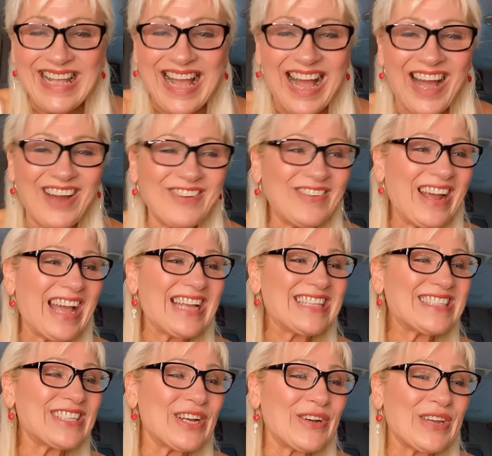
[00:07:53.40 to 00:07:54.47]
All
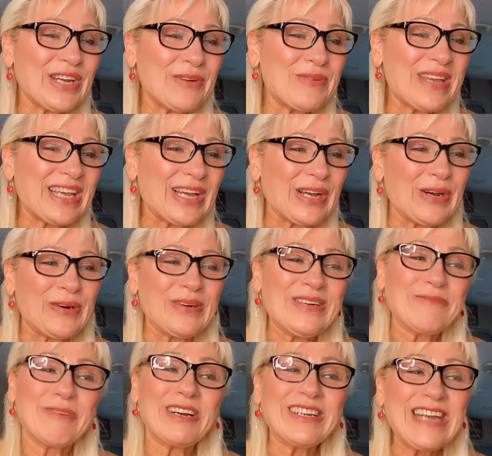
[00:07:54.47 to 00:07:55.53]
right, so here we go.
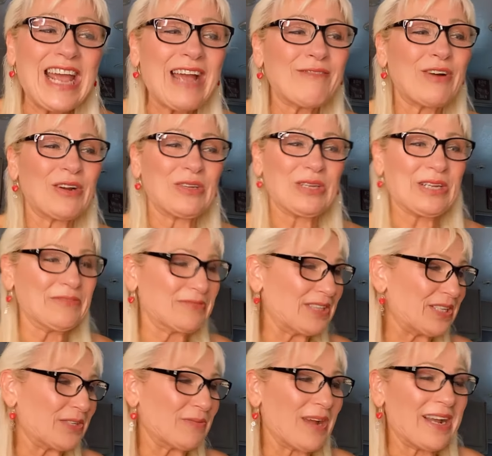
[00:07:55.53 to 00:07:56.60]
We're going to have our love
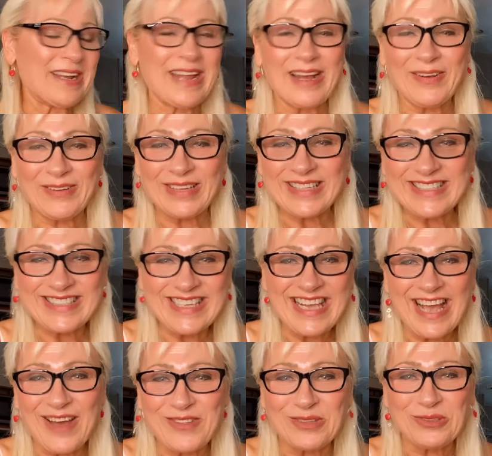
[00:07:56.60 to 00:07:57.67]
letter right now. Let's see
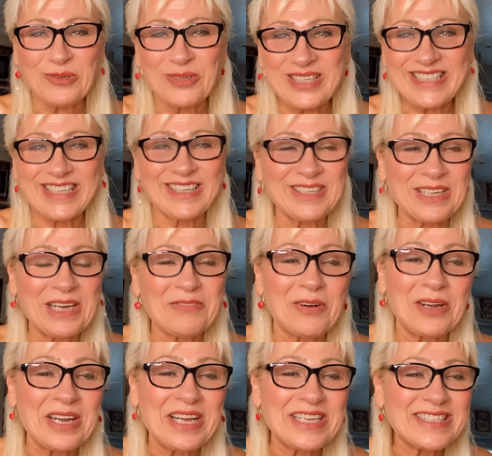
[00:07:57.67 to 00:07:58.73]
how the Lord is going to love
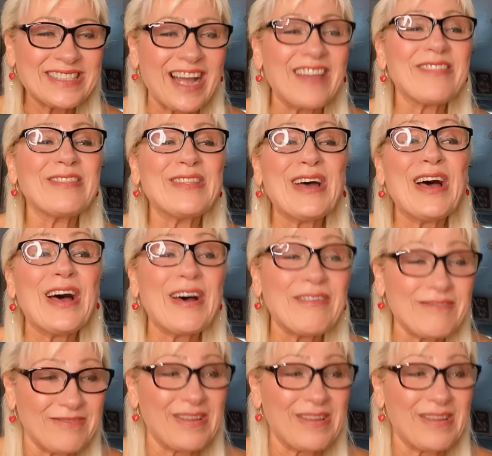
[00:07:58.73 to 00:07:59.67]
on us. I love